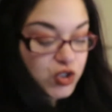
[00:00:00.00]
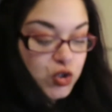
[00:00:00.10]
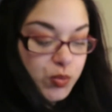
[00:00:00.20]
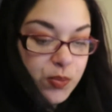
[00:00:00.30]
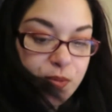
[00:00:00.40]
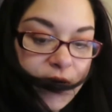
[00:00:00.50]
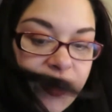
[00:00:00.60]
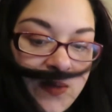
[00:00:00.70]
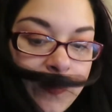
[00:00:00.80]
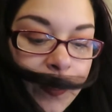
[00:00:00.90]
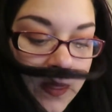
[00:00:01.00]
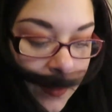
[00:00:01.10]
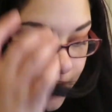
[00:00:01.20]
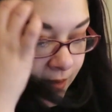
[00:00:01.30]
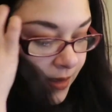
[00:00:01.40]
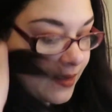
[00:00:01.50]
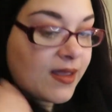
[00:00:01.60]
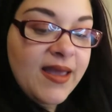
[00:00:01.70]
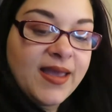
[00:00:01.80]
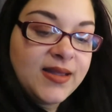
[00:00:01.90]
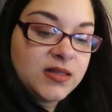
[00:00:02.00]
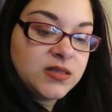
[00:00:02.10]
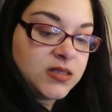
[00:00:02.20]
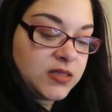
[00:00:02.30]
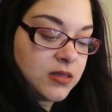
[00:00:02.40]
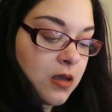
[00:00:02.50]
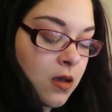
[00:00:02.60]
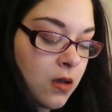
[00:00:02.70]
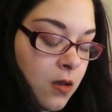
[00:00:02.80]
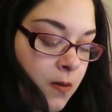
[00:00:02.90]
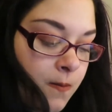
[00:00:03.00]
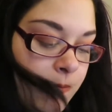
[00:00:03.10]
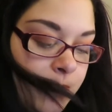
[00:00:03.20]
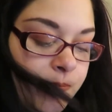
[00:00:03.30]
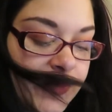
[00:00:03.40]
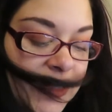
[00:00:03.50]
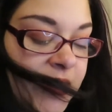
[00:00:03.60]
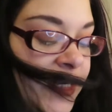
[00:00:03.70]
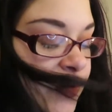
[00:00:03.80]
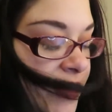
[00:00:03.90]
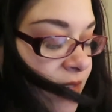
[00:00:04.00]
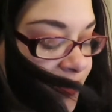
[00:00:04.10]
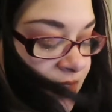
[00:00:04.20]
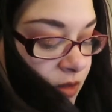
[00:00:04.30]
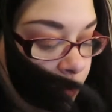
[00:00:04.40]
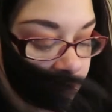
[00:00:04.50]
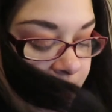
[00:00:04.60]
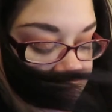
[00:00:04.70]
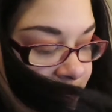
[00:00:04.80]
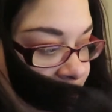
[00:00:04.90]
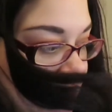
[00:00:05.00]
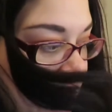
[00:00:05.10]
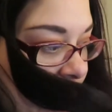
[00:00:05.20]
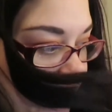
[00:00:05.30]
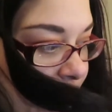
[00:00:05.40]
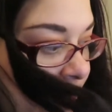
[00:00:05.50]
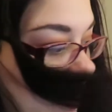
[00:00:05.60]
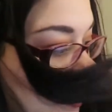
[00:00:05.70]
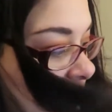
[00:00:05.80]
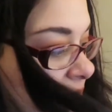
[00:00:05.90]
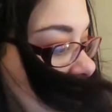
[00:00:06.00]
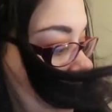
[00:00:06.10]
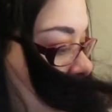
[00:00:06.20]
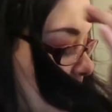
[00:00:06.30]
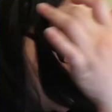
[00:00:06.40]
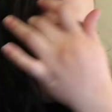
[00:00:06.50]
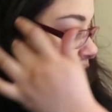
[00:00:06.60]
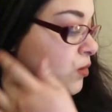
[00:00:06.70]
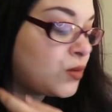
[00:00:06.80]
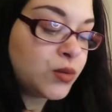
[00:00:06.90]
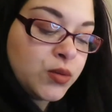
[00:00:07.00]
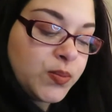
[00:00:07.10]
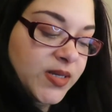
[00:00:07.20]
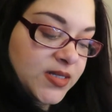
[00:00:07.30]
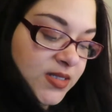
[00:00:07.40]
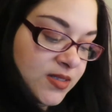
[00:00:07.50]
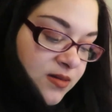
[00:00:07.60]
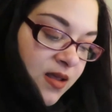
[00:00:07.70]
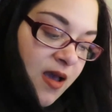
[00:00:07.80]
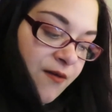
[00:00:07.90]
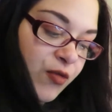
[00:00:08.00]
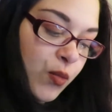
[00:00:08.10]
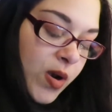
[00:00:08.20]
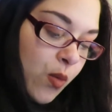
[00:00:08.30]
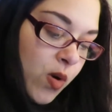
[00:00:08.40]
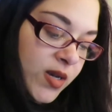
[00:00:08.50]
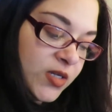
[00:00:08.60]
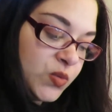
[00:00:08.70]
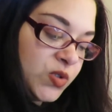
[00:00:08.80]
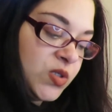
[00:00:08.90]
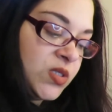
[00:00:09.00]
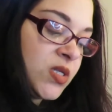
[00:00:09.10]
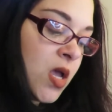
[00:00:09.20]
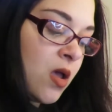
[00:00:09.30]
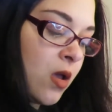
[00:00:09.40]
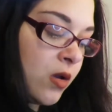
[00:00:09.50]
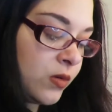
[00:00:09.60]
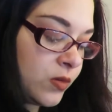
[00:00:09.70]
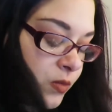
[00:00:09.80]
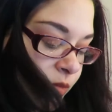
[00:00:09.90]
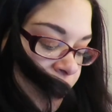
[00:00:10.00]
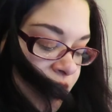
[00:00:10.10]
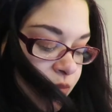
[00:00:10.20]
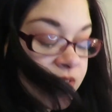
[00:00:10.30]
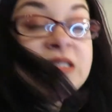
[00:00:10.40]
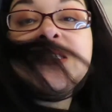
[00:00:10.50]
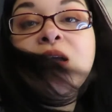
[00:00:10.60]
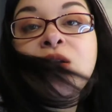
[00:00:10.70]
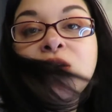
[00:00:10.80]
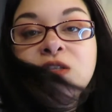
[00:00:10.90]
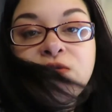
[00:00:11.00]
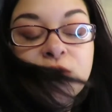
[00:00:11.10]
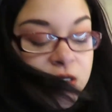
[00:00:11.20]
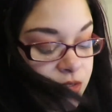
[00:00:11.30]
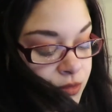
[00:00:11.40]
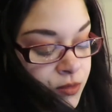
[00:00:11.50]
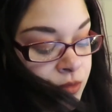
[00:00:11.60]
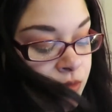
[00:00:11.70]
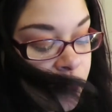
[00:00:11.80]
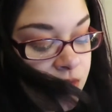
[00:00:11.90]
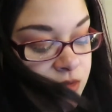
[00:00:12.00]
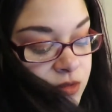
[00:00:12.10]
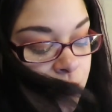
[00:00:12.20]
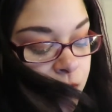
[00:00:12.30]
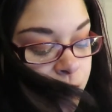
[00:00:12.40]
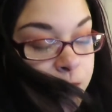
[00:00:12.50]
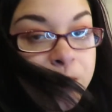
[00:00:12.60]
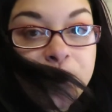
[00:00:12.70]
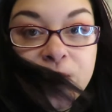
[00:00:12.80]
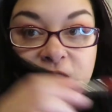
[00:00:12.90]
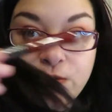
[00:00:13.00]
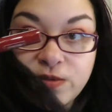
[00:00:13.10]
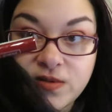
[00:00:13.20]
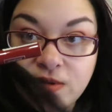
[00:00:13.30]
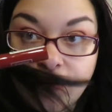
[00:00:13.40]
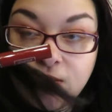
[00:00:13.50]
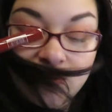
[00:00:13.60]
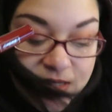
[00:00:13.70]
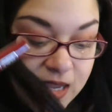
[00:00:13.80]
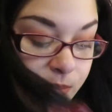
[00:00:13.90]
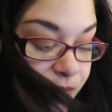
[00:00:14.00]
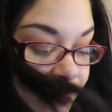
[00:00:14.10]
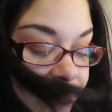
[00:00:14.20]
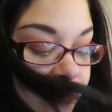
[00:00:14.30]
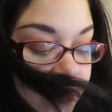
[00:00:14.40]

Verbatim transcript: super pretty and um, liquid lipstick wise I picked up two because they didn't have the one I wanted which was which was Nosferatu so this was the sample